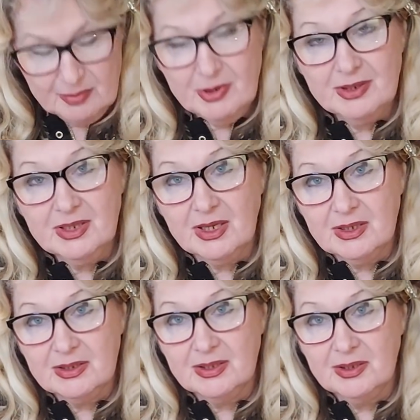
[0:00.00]

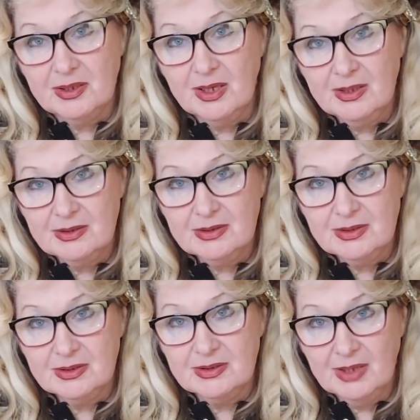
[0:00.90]
protect, and
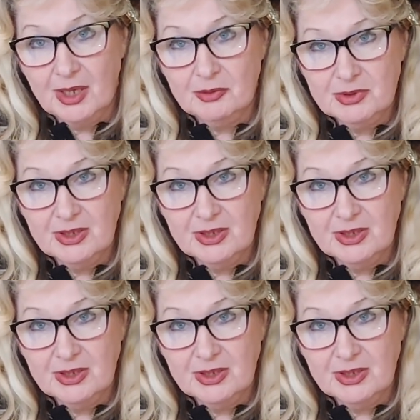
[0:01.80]
now